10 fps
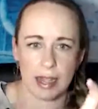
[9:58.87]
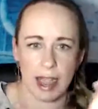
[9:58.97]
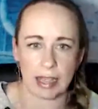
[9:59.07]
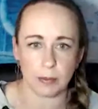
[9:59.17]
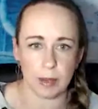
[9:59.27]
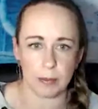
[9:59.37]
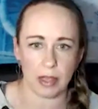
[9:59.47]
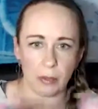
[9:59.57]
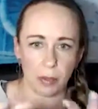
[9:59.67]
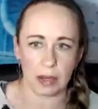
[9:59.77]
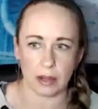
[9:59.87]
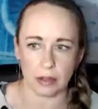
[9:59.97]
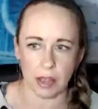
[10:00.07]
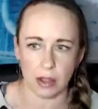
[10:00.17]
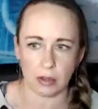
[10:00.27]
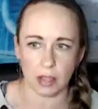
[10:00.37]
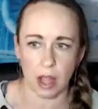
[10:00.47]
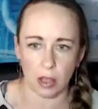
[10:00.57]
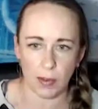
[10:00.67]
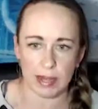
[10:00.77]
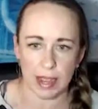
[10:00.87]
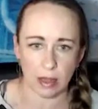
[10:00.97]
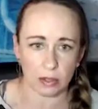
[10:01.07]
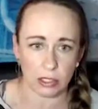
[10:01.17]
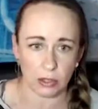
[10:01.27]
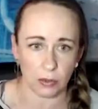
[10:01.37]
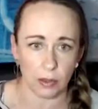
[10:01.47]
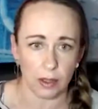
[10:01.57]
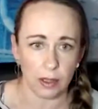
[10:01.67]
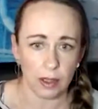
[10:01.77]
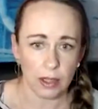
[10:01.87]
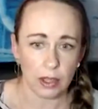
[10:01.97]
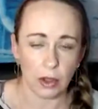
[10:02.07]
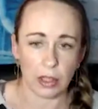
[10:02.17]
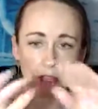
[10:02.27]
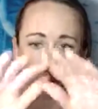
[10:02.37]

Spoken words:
has people that work under those all the way down to, like your